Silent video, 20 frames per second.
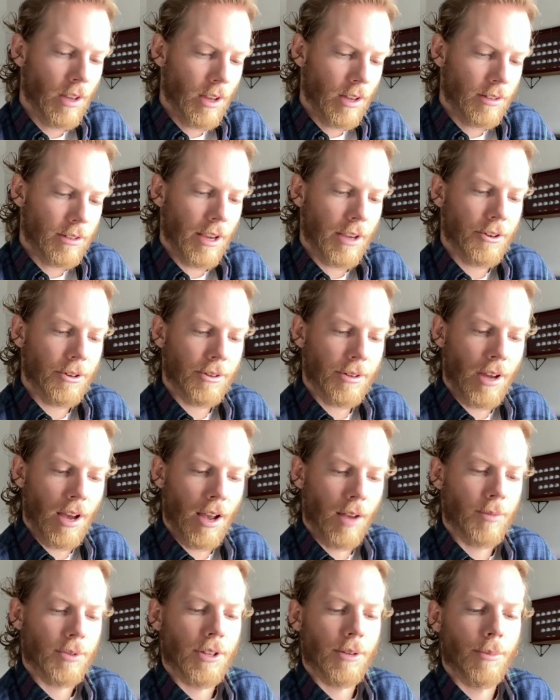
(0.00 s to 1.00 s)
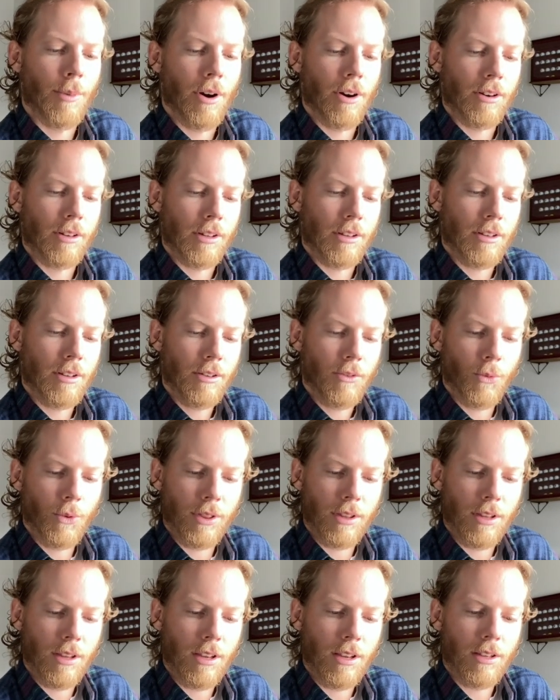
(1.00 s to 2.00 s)
"Take your time," said Bartley, with
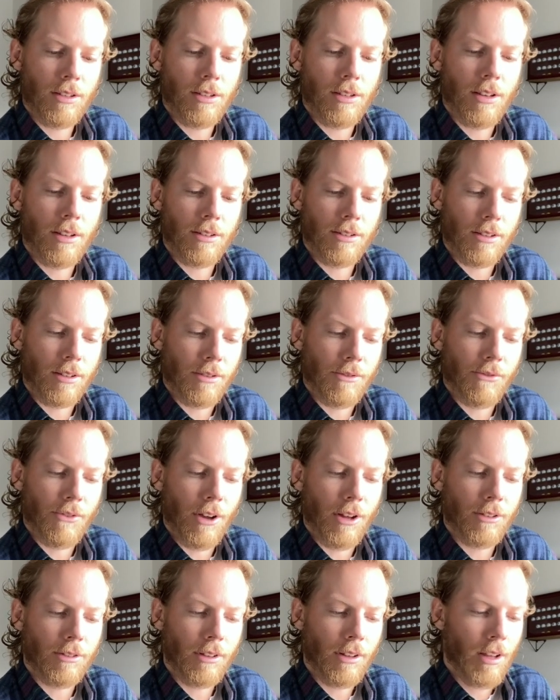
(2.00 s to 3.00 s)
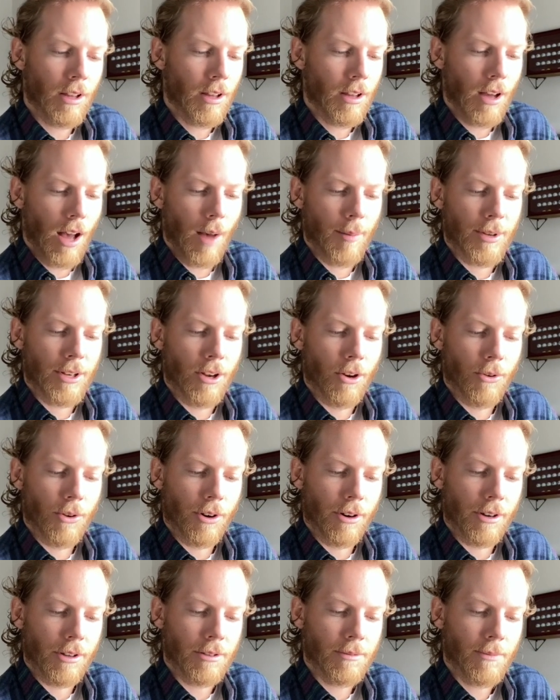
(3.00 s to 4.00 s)
the ease he instantly felt. "I'm in no
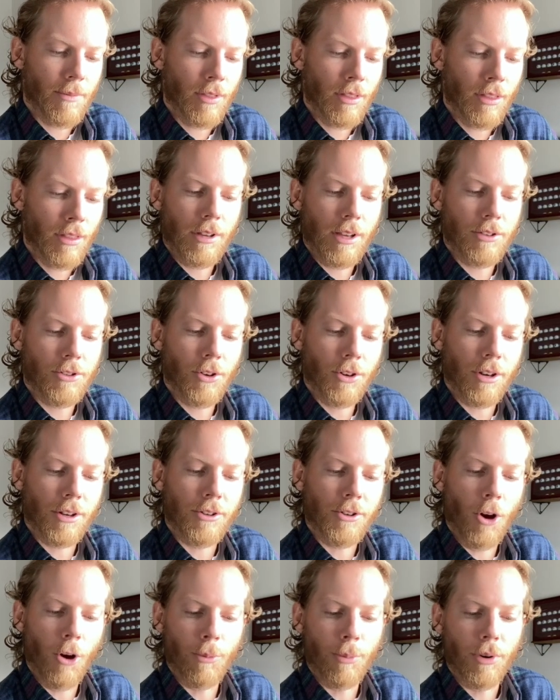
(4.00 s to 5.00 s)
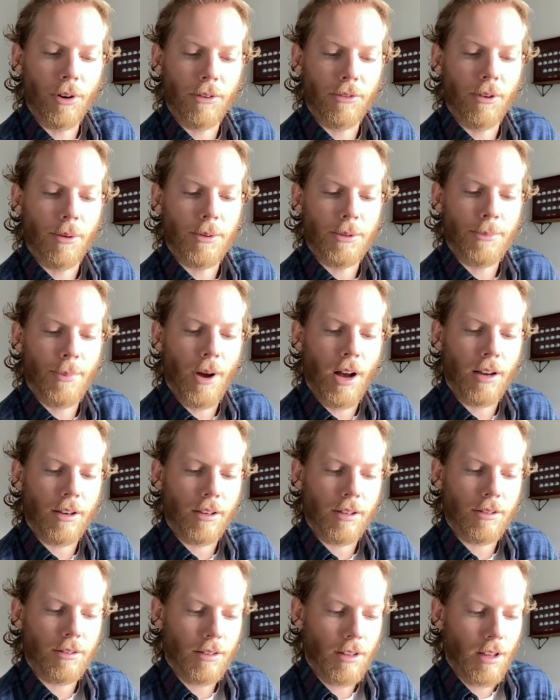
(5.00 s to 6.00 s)
hurry." He took a notebook from his
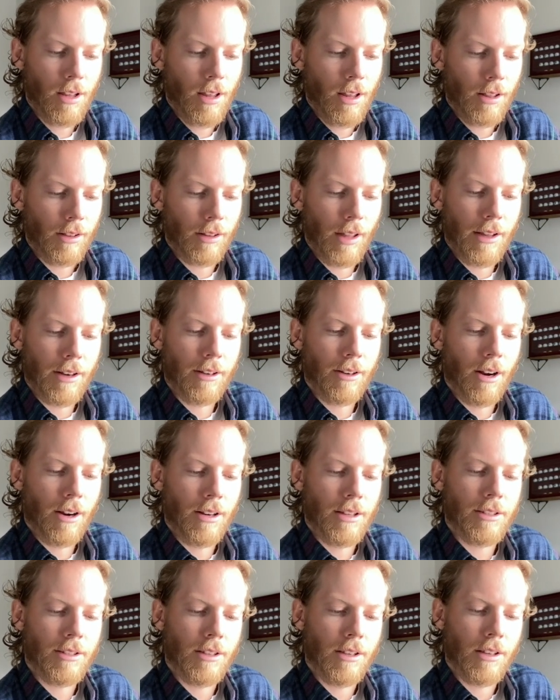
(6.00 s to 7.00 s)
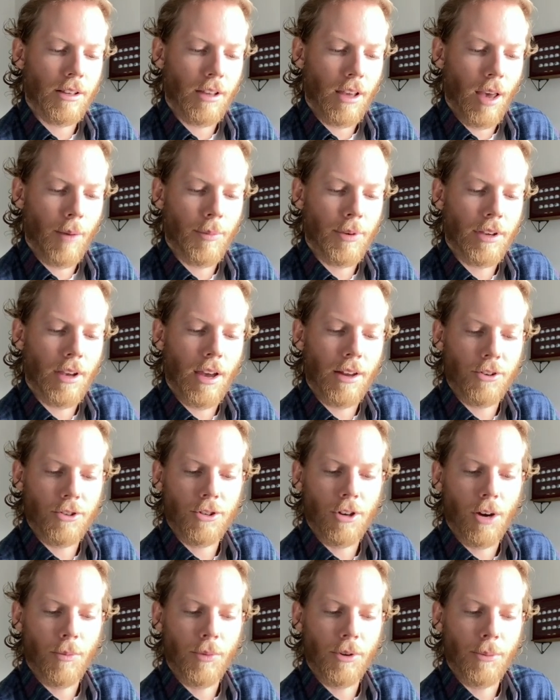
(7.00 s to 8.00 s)
pocket, laid it on his knee, and began to
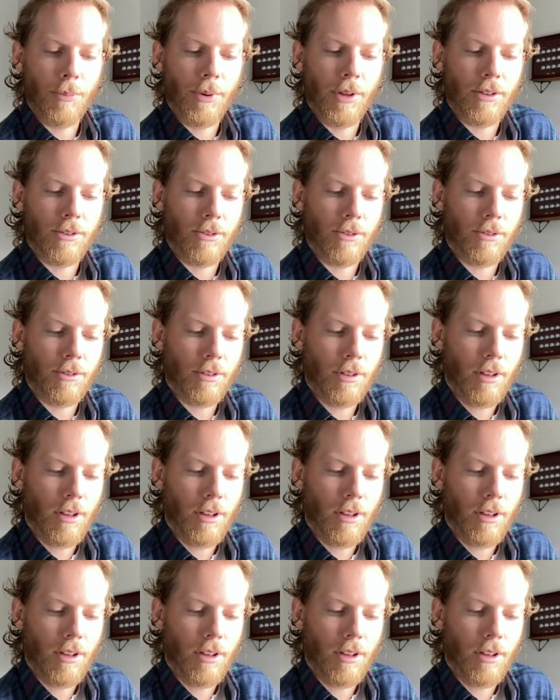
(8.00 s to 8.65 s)
sharpen a pencil.